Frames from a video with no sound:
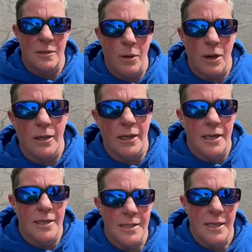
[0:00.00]
park
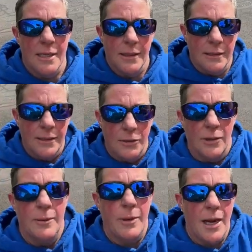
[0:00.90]
is
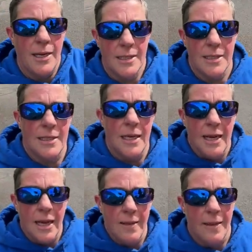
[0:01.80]
literally behind us,
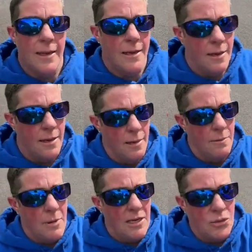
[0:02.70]
and then
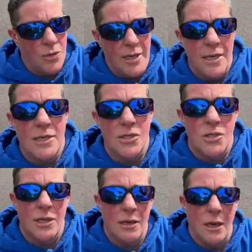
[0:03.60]
Main Street is
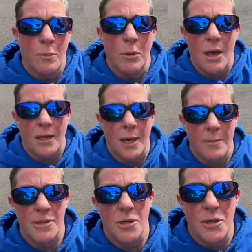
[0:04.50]
a block up.
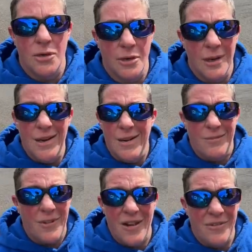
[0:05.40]
So you're
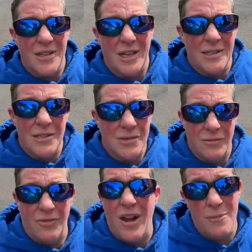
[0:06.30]
5
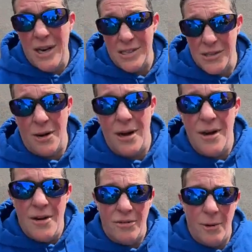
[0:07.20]
minutes
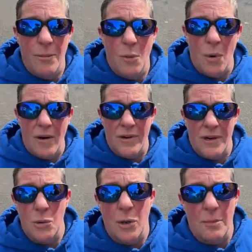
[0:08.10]
from wherever
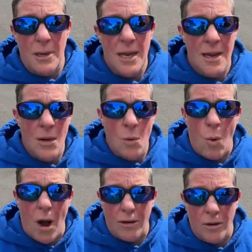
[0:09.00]
you want to be,
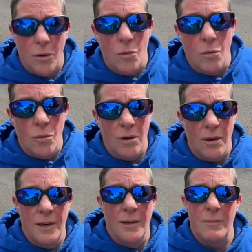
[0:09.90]
water
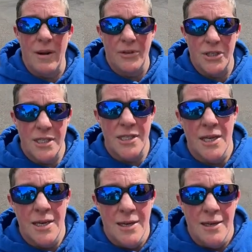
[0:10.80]
or beverages.
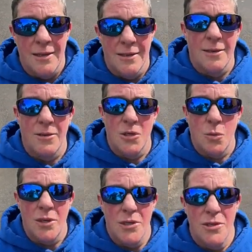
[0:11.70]
So I just
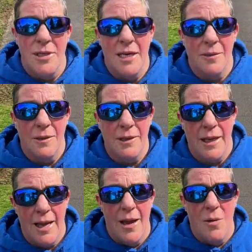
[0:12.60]
wanted you to take a look
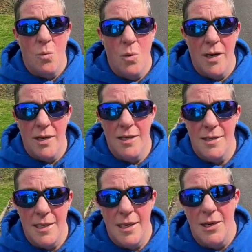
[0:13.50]
at what is
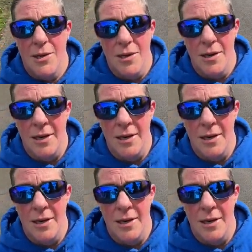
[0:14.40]
here